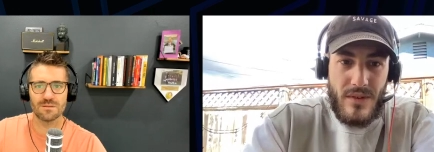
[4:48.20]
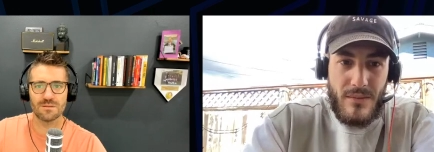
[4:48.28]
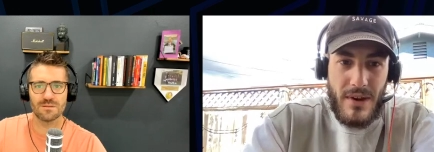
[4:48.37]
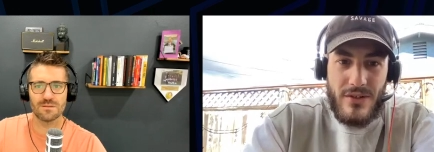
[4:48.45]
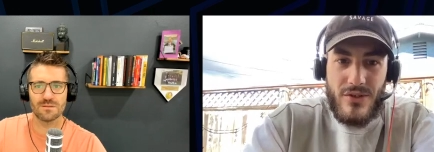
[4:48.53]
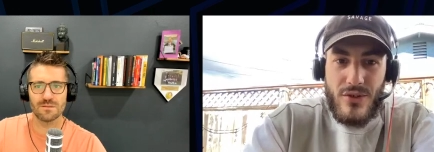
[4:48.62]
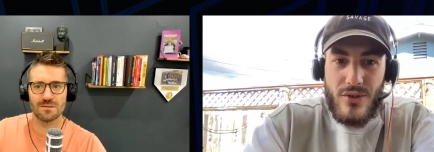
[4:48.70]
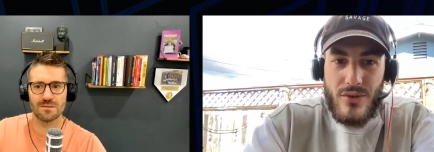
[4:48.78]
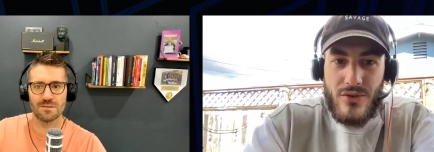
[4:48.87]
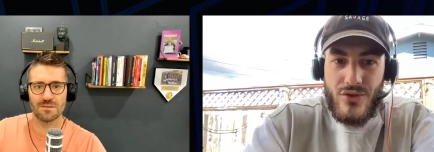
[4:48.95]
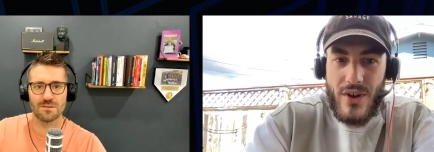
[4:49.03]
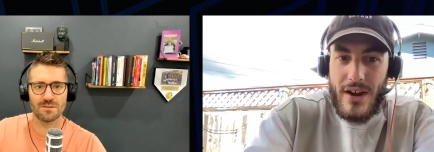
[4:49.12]
Speaker 1: but I also
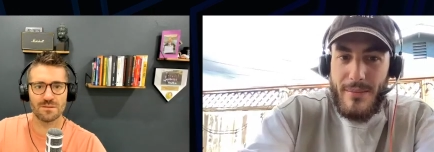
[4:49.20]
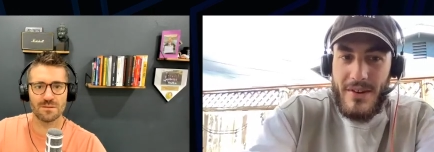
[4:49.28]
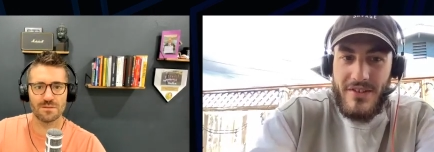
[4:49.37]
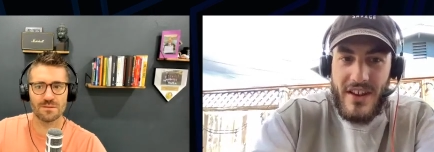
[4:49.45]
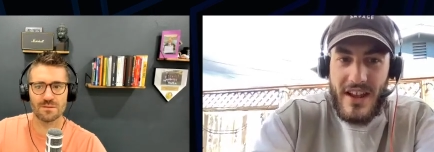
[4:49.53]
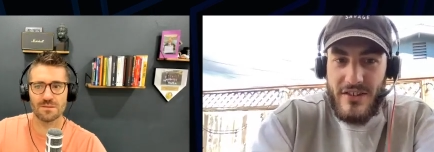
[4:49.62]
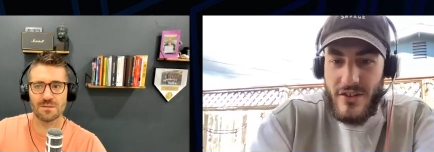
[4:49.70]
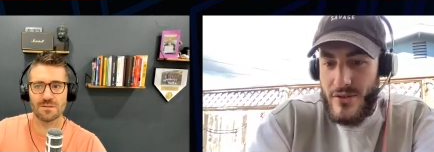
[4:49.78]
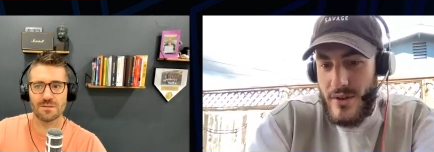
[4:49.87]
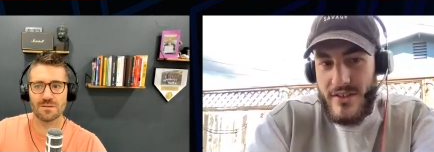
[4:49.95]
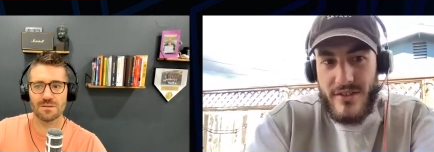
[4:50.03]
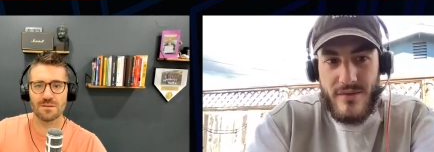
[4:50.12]
track my stats
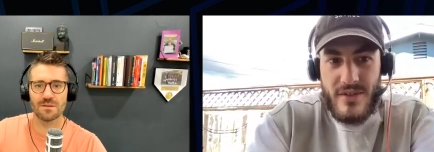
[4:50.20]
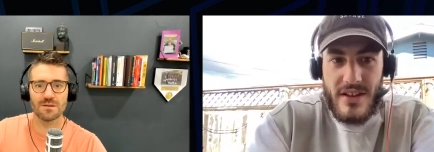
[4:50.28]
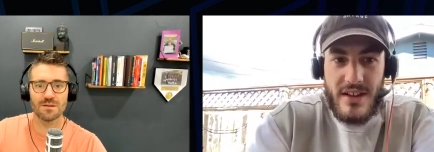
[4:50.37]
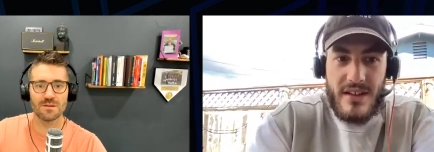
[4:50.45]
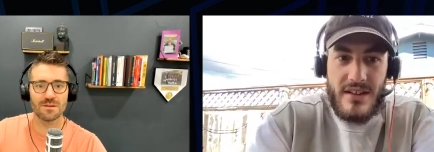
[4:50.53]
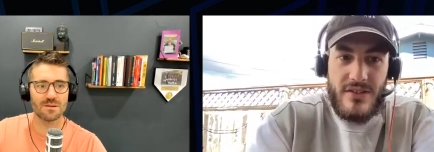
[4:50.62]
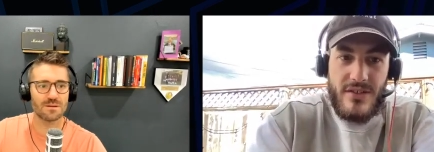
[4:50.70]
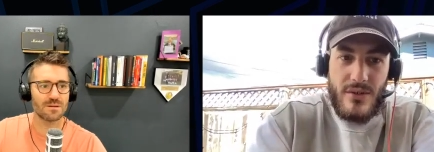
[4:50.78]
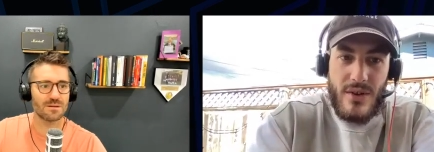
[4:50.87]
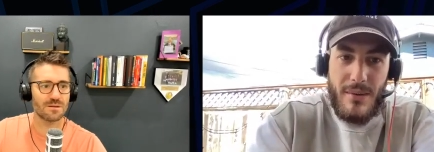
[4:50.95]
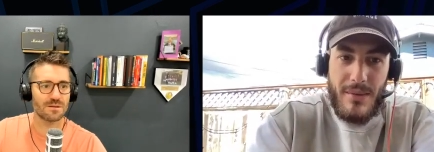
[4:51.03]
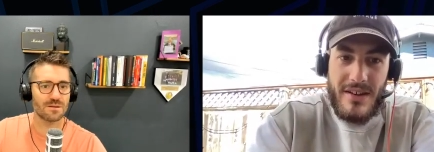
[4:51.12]
aggressively.
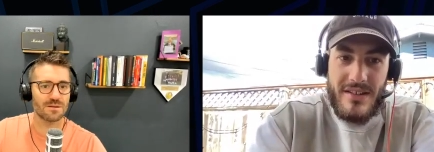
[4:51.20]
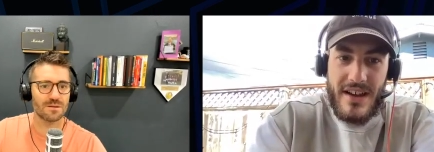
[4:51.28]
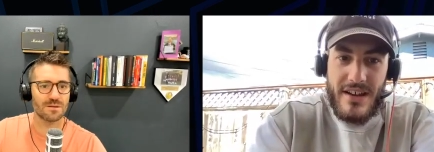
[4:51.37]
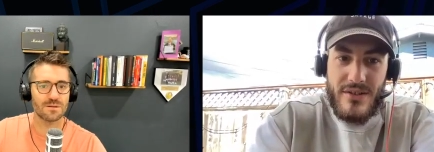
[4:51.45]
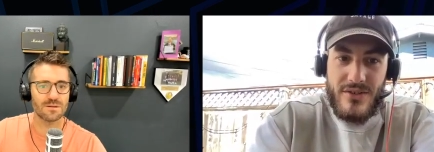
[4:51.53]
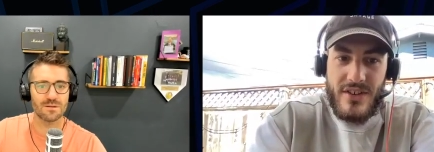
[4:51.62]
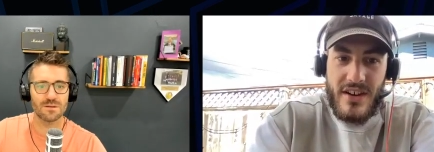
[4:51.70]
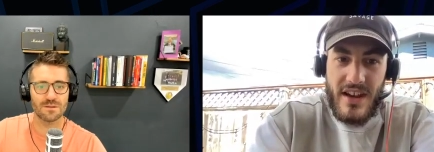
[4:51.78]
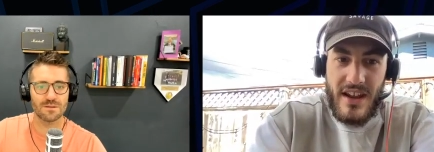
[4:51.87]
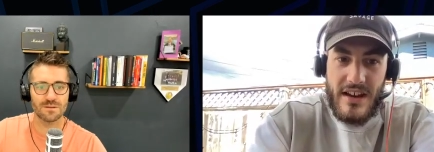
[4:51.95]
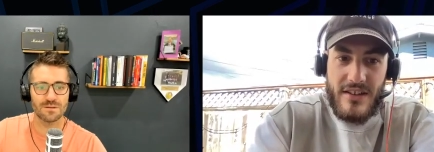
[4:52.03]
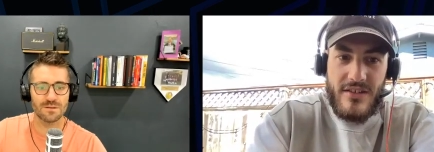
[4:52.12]
So how many dials,
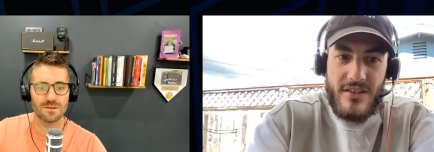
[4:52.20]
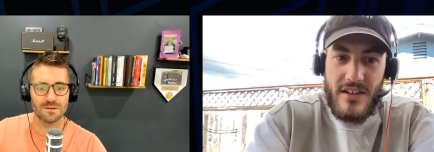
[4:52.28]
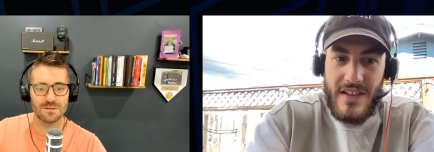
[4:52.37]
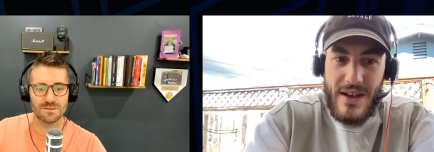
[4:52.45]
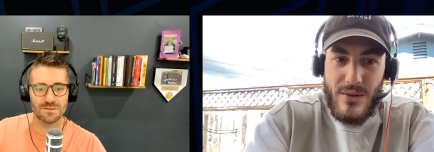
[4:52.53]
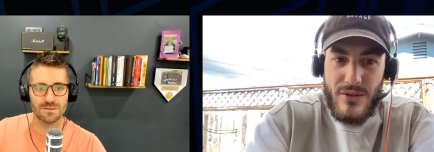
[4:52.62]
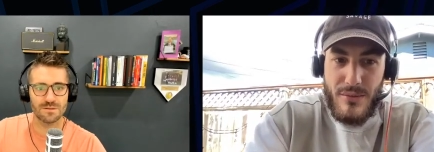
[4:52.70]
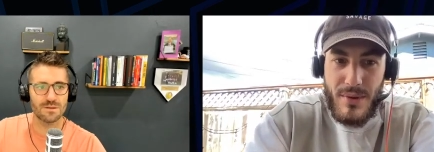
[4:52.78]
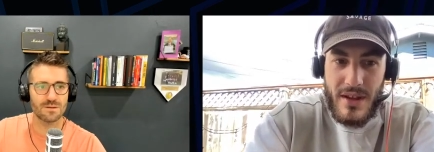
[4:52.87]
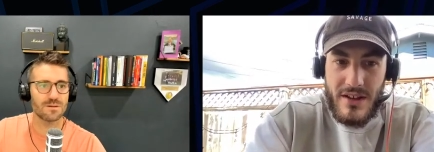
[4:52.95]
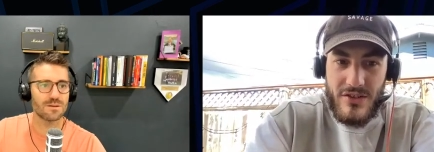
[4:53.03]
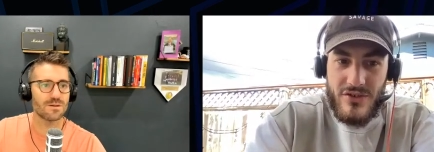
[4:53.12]
connects, allowed to
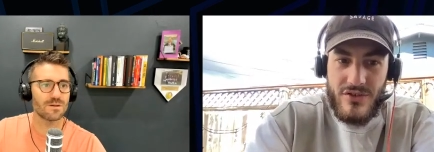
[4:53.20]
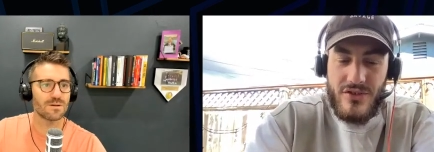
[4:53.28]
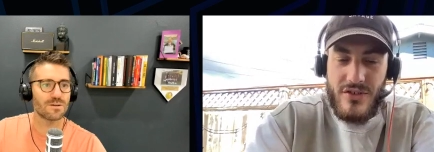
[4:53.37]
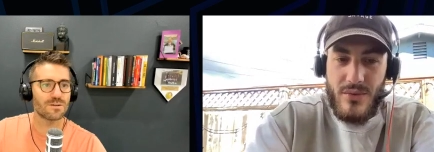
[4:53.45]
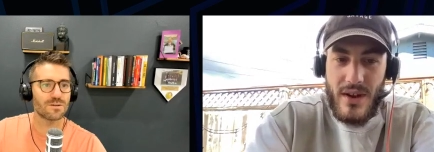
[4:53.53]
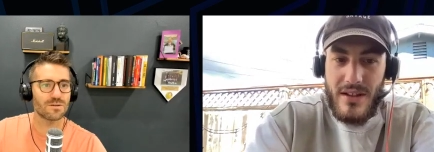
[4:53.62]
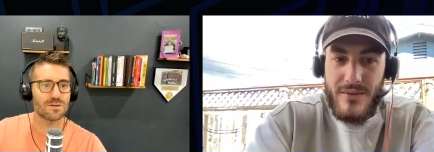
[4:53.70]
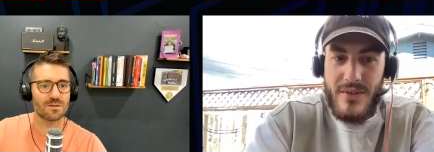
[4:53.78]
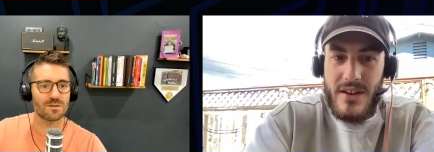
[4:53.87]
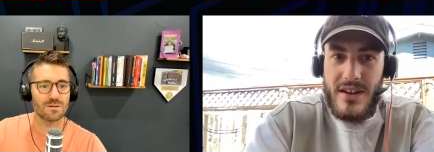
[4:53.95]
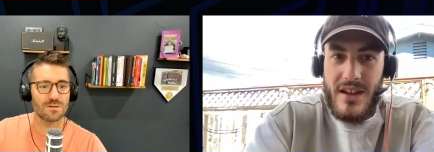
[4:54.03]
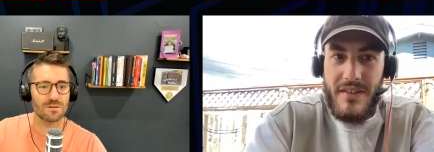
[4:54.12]
pitch,
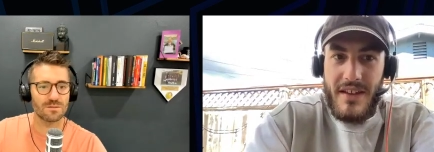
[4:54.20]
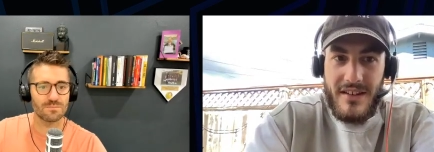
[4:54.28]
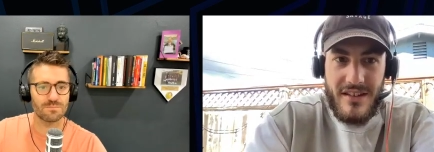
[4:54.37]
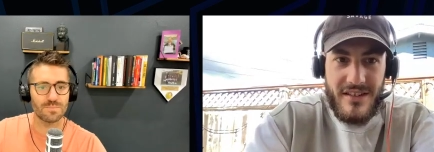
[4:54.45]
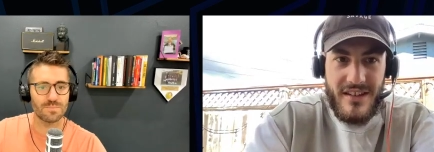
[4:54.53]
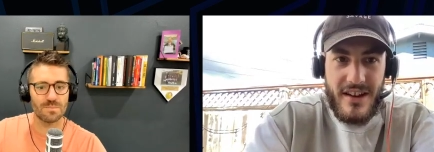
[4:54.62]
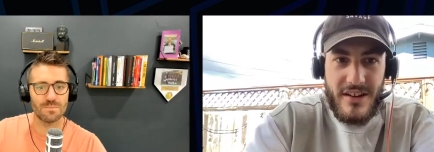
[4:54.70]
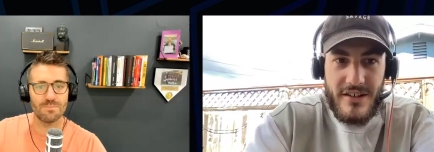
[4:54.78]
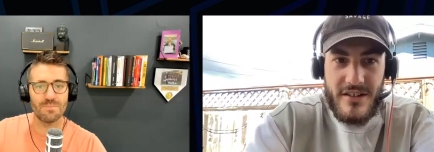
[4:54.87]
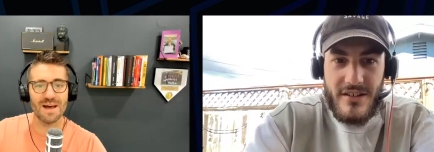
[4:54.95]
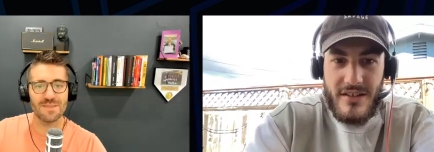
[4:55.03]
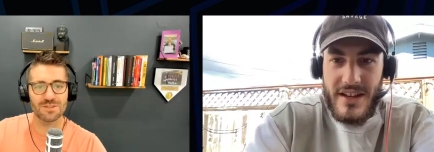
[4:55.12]
relevant, and then desire.
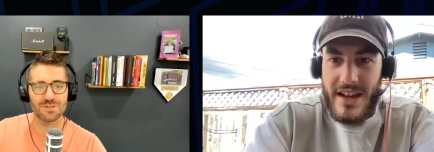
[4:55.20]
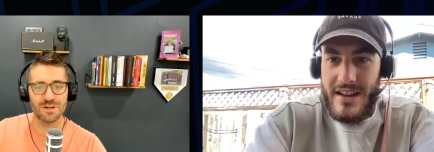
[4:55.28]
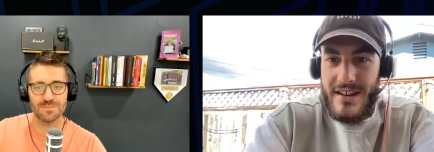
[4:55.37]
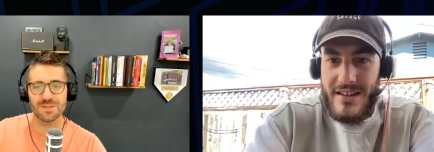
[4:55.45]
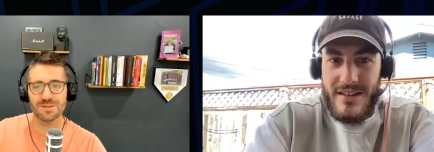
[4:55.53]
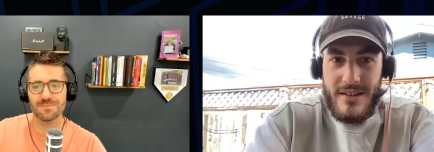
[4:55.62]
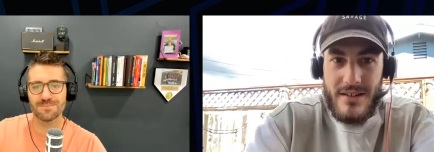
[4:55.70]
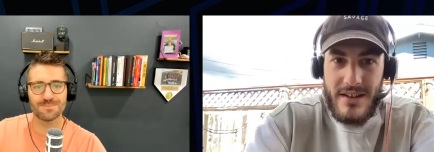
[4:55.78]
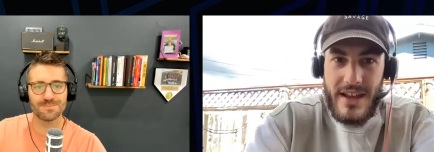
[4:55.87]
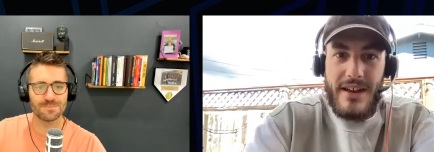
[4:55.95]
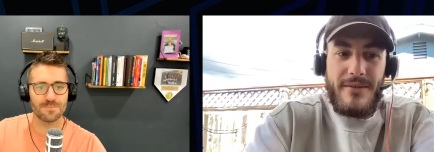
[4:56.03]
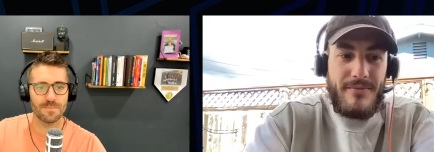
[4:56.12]
By the script?
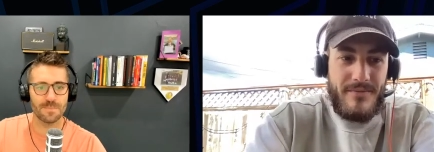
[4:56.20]
Yeah.